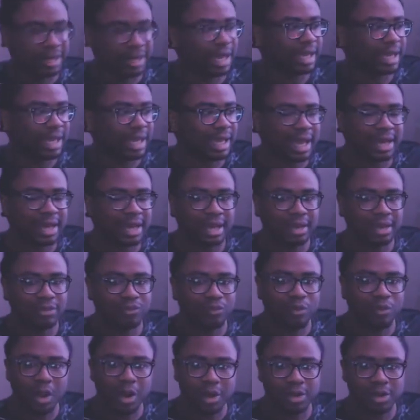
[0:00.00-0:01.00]
Like and
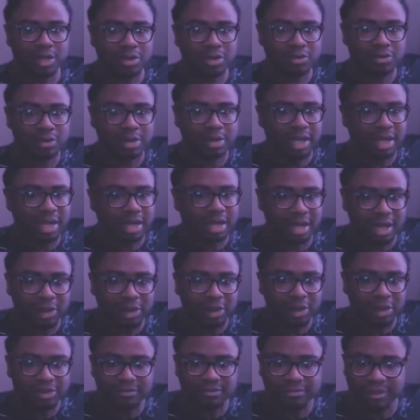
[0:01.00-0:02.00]
Wario and
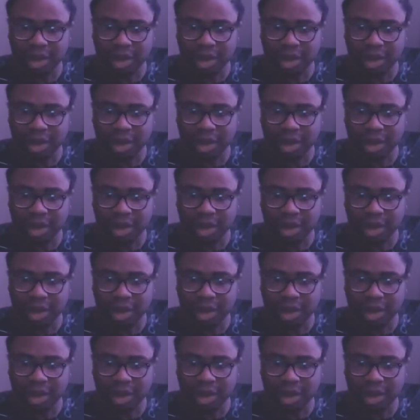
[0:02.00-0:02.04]
all the